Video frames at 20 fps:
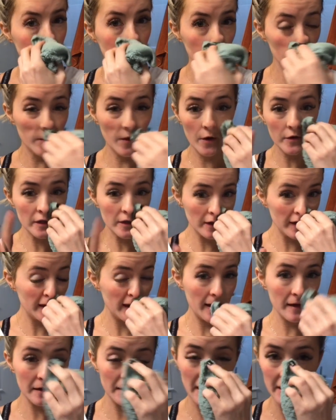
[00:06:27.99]
so those three
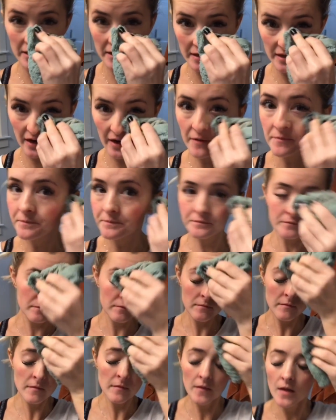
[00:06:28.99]
things that I just did,
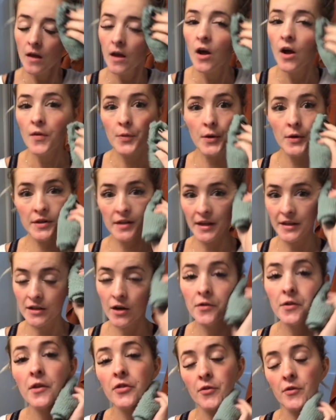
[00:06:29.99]
that's
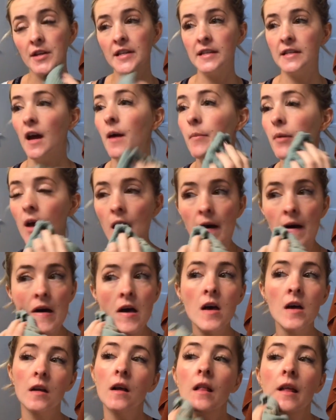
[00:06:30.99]
called the 3-step
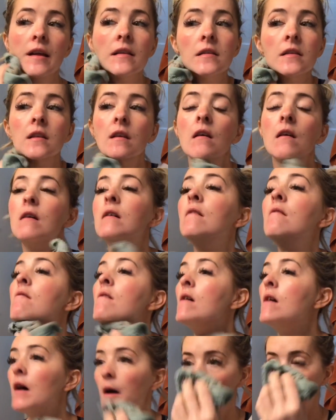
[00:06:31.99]
cleanse.
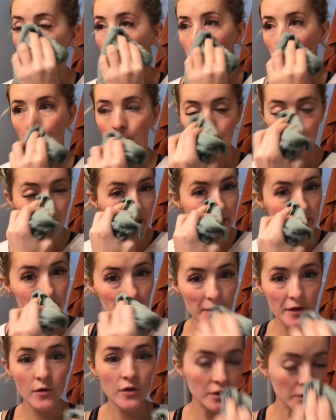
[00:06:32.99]
That's
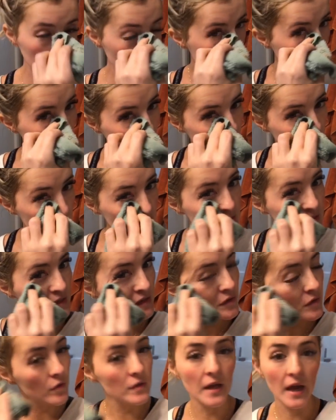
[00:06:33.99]
something you can do every
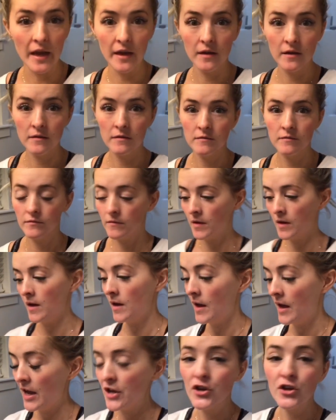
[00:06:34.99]
single night.
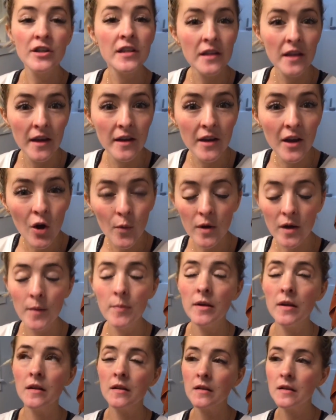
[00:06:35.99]
Your skin will
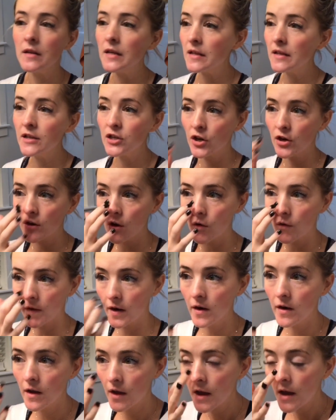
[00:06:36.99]
completely turn over
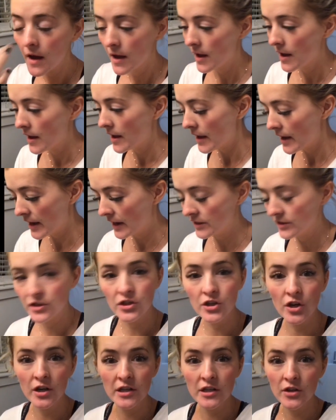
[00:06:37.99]
and
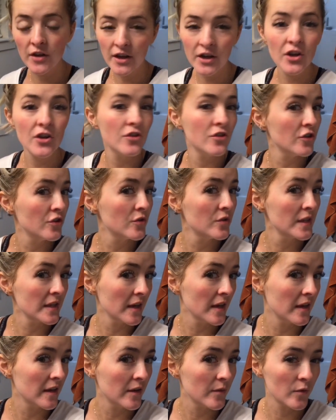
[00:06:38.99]
turn into like new
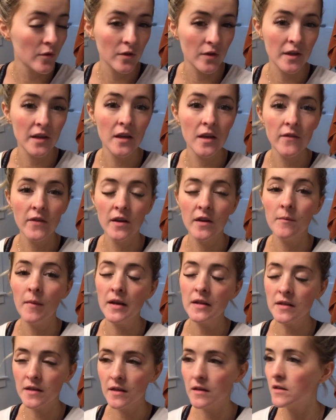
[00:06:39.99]
skin. It will look even.
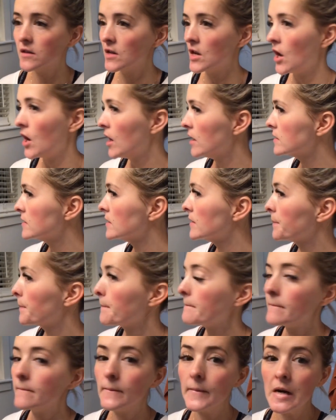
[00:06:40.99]
My skin is not
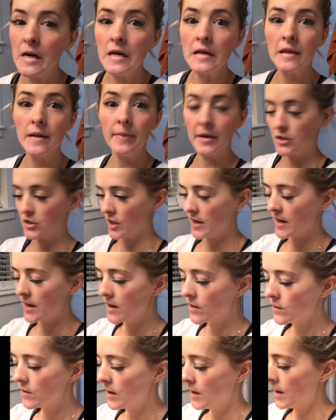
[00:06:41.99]
the best right
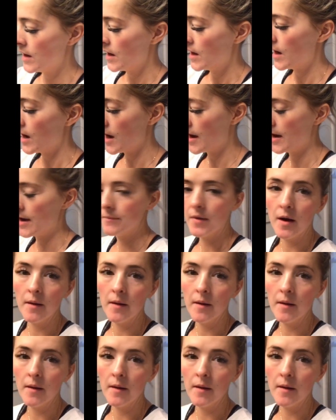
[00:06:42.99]
now, but